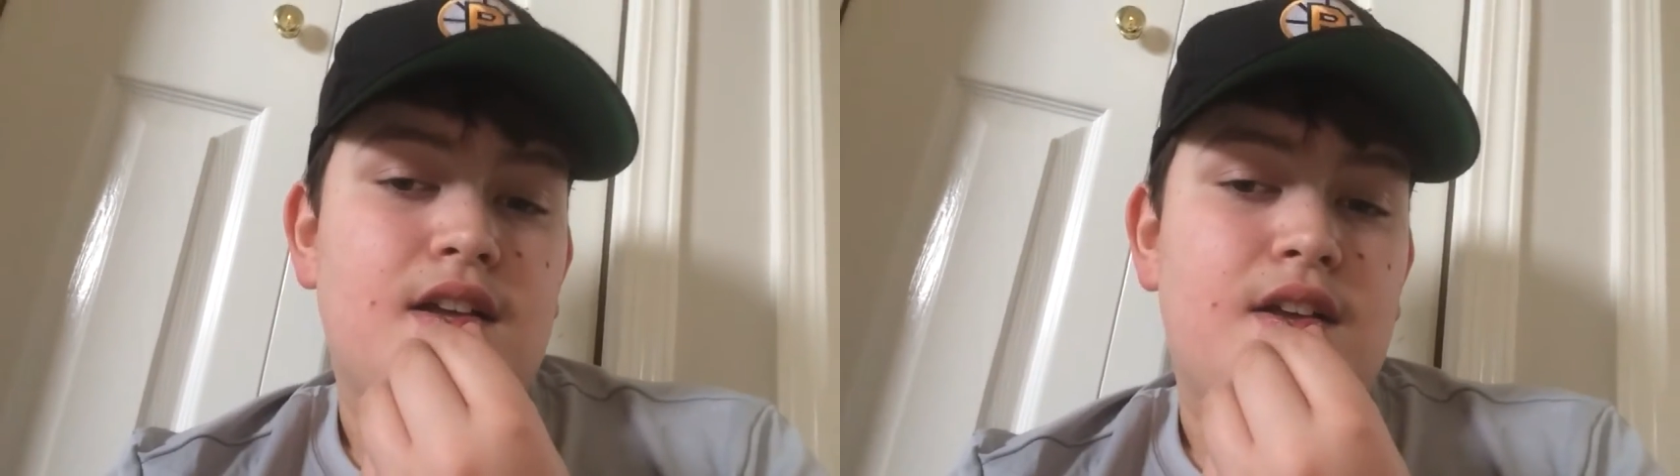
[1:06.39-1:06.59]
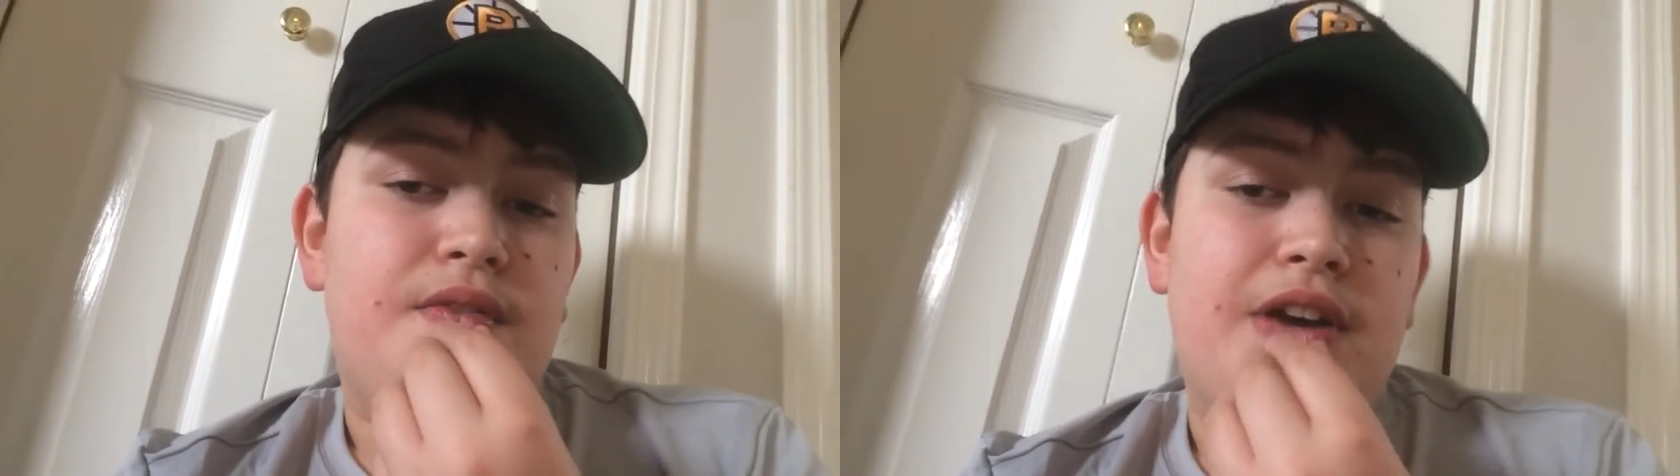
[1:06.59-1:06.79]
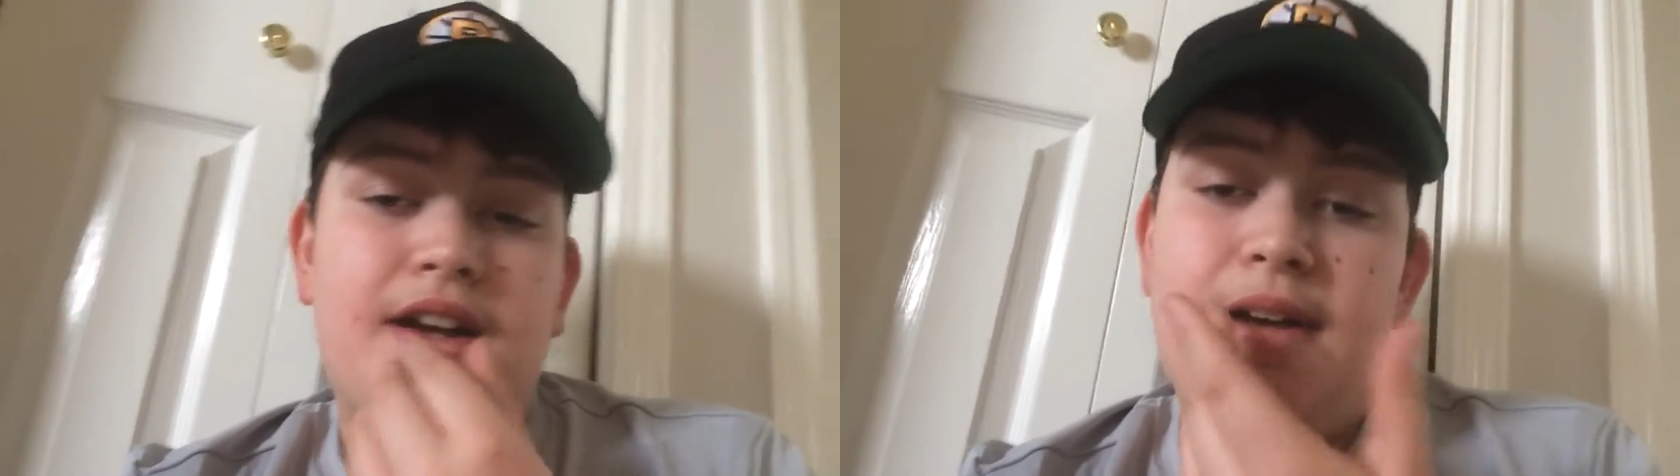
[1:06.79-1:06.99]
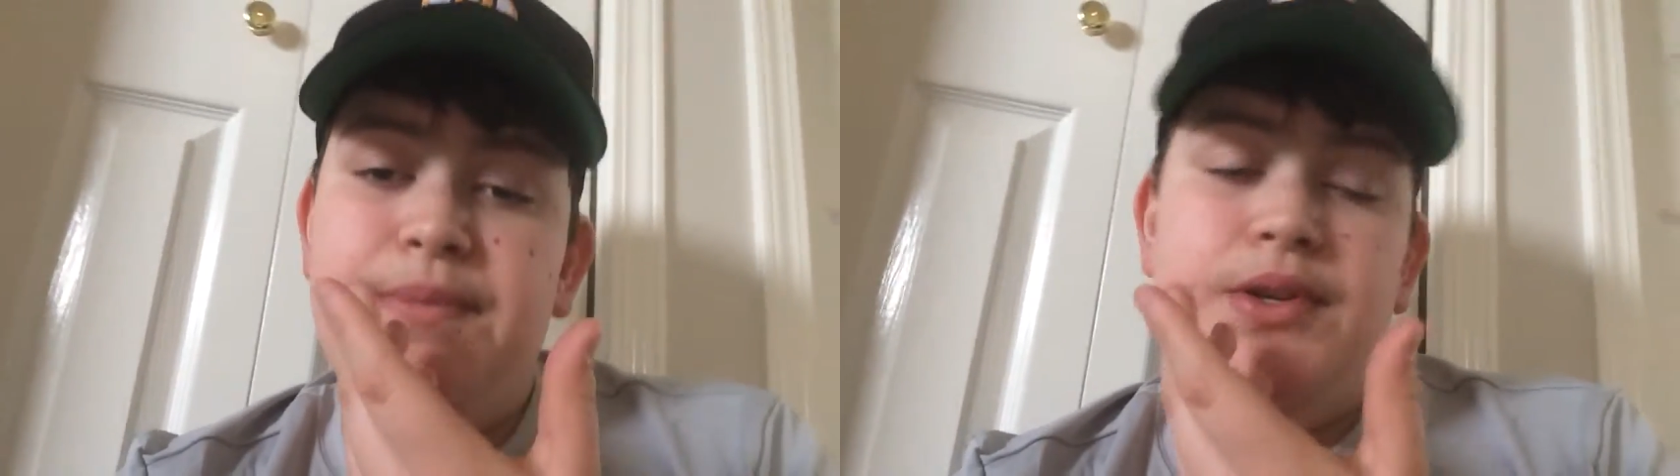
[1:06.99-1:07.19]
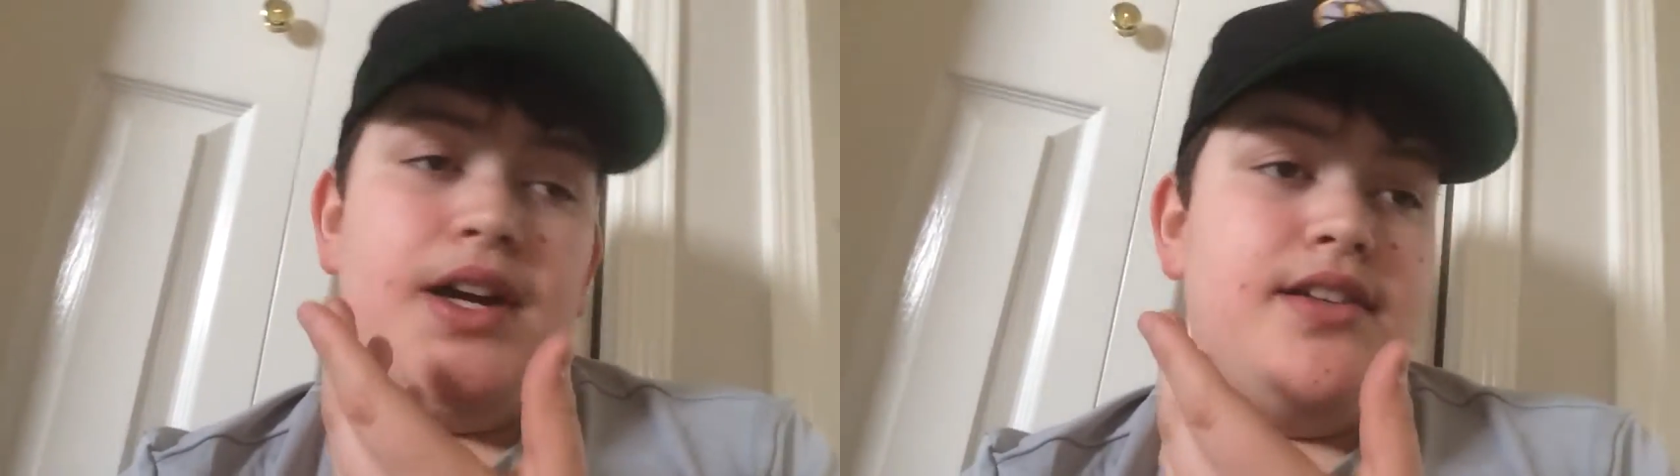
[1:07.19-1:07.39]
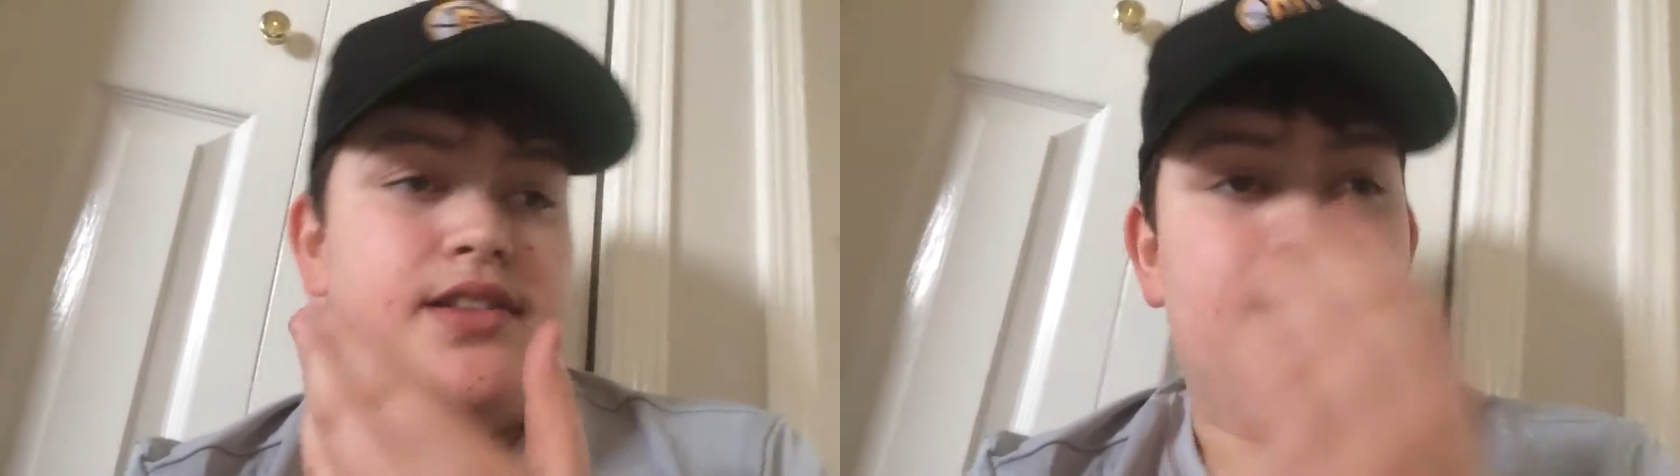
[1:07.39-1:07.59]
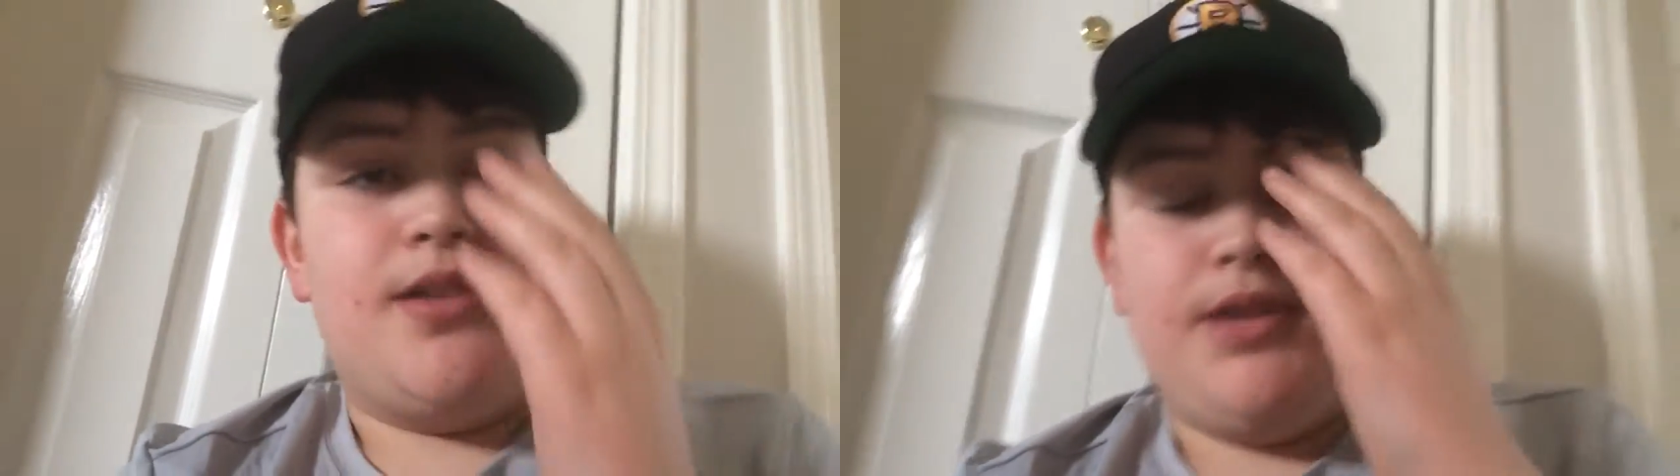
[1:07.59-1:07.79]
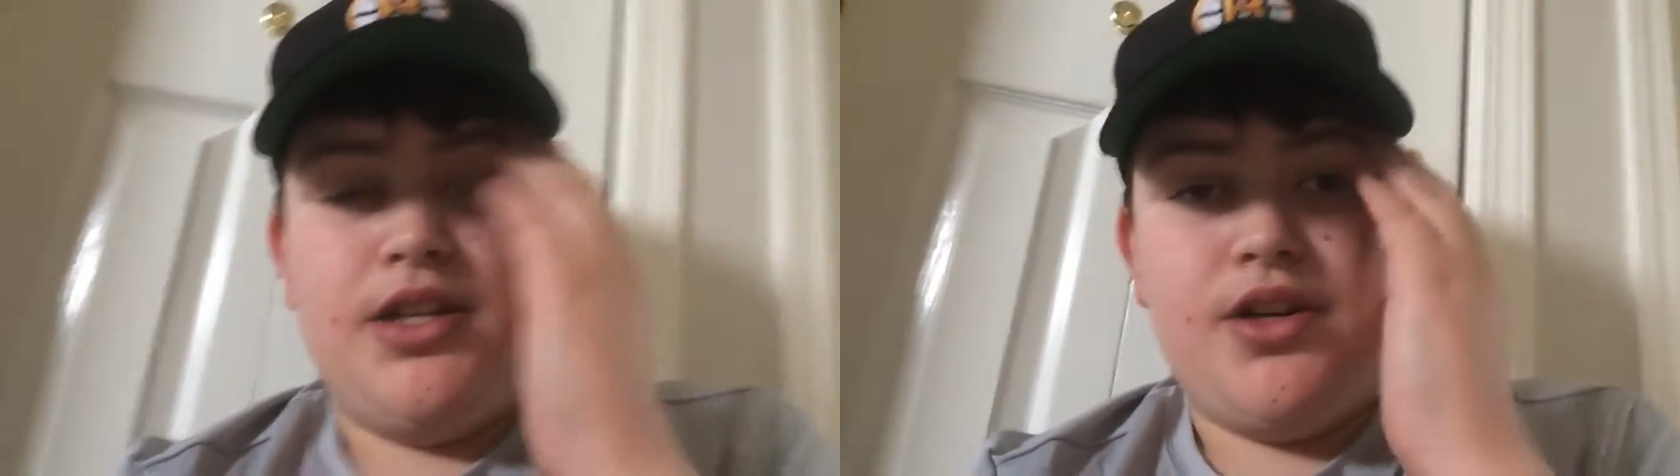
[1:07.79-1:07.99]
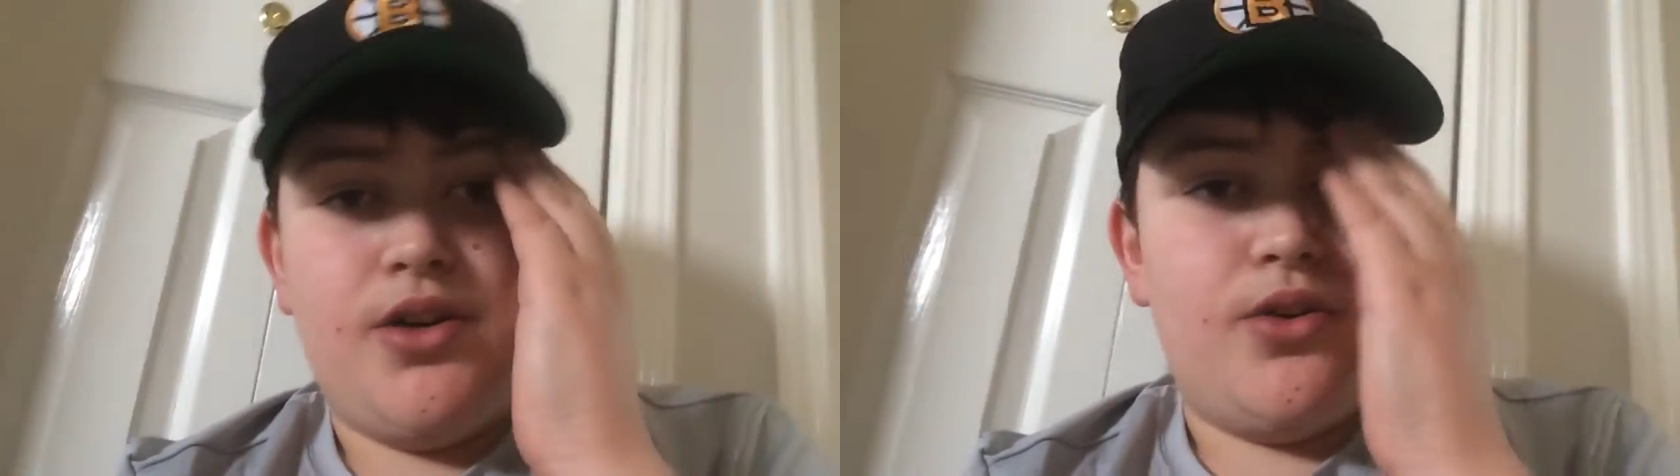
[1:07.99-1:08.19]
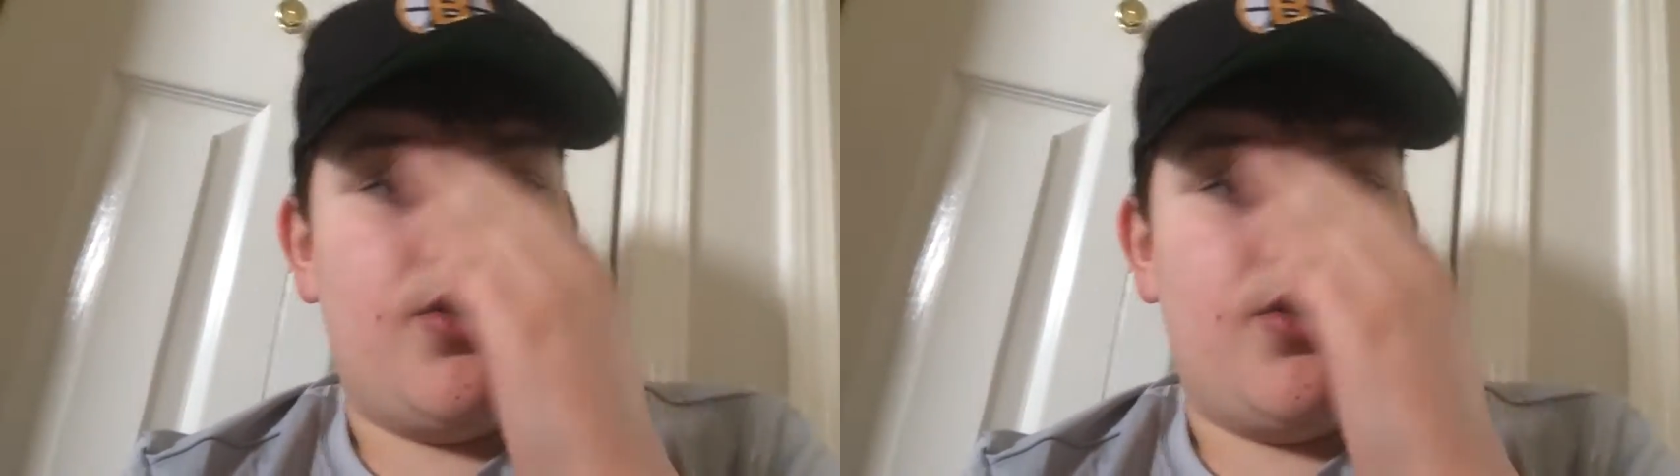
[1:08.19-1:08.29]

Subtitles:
fuck up, you guys can let me know.